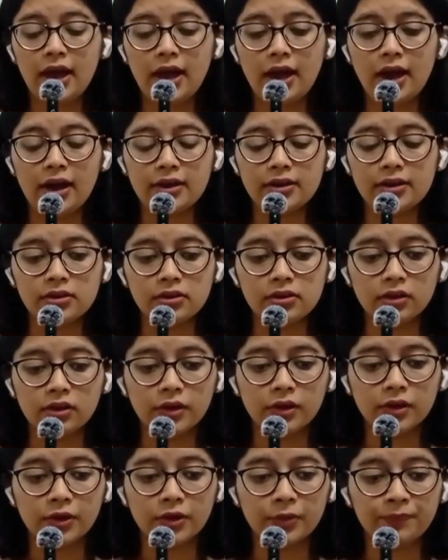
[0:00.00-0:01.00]
and
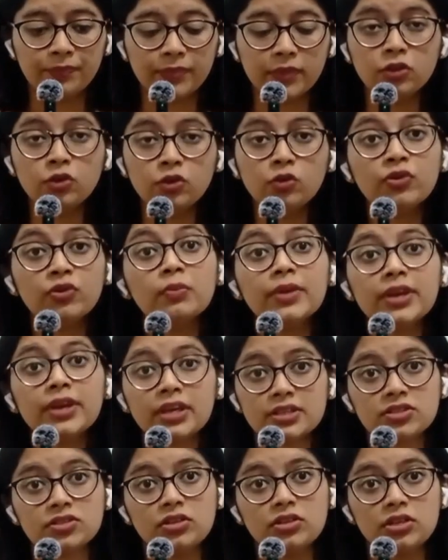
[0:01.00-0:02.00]
you will
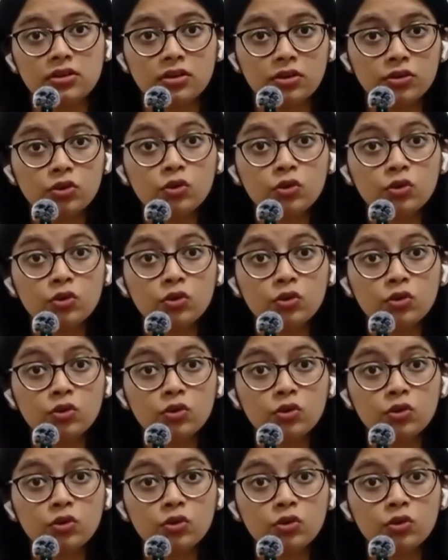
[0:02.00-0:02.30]
make a streak.